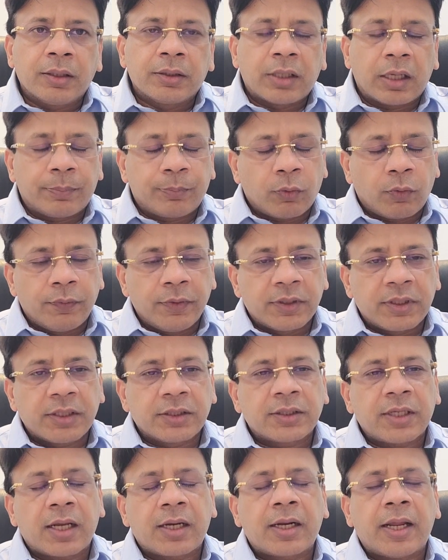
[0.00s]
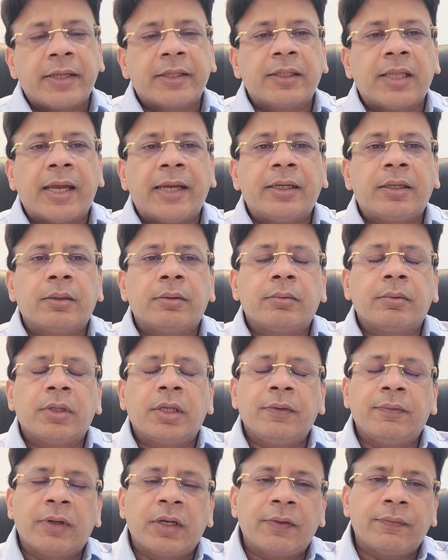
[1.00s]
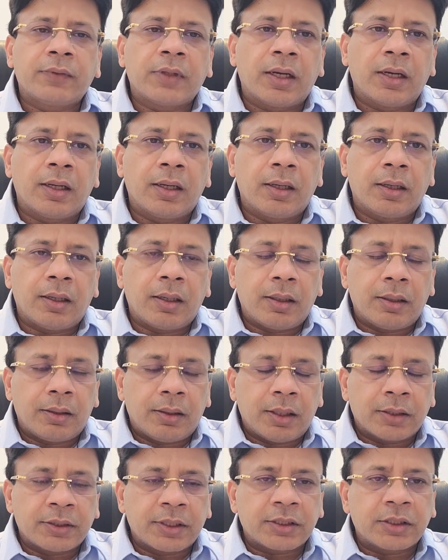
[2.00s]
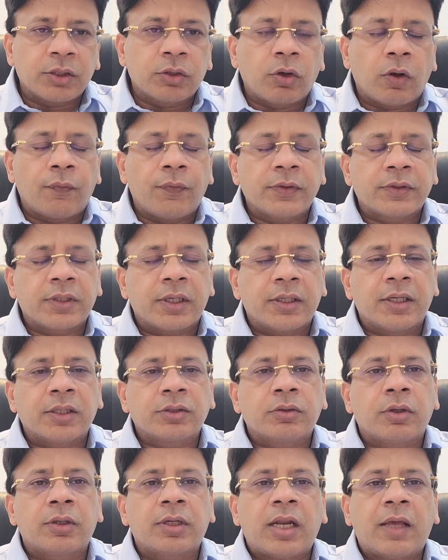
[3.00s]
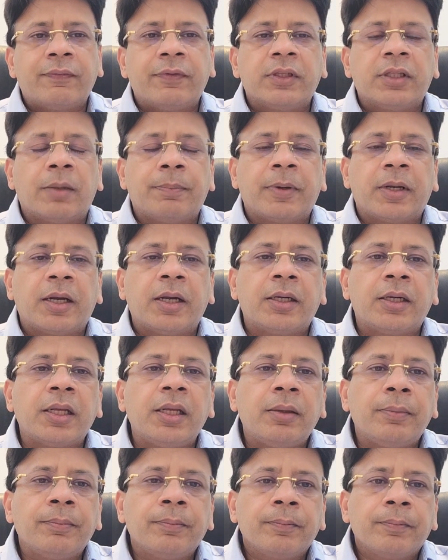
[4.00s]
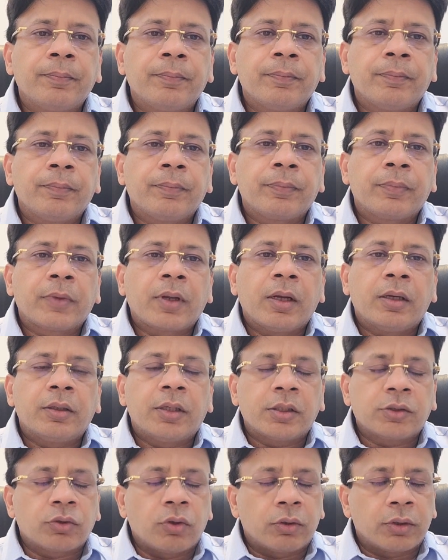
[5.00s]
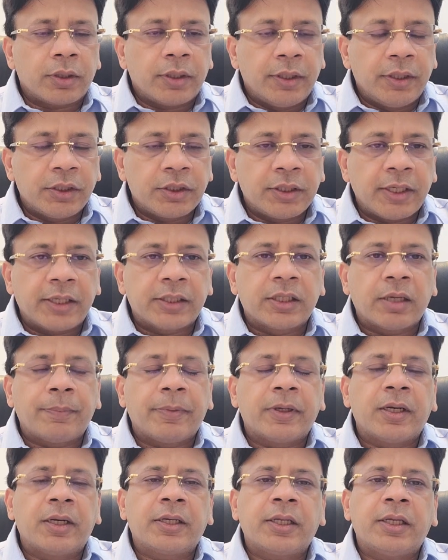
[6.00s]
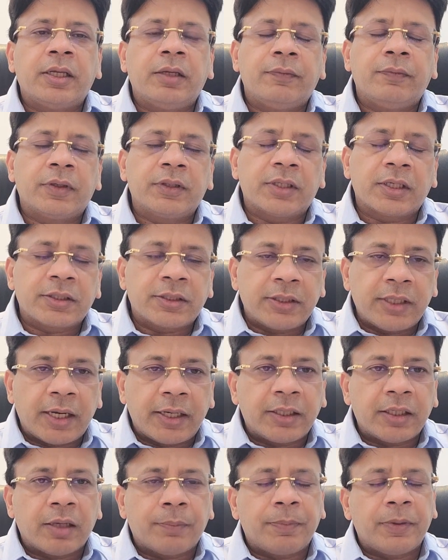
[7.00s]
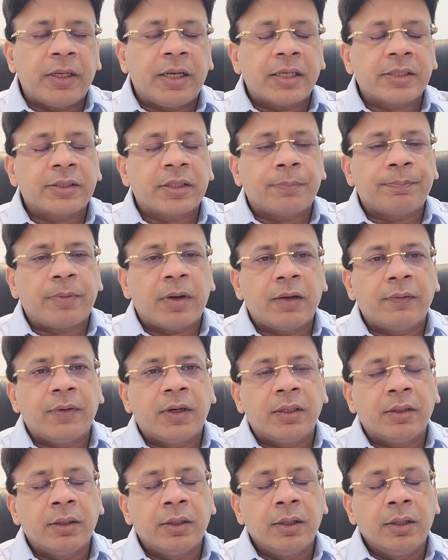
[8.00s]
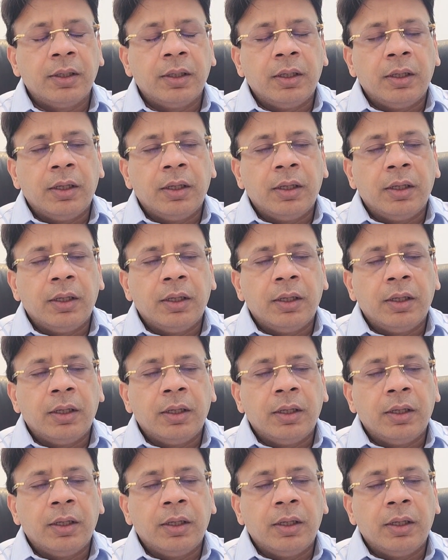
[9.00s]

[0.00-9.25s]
The provisions are like that even if the assessing officer does not levy the penalty, does not initiate the penalty, even the CIT appeal has the power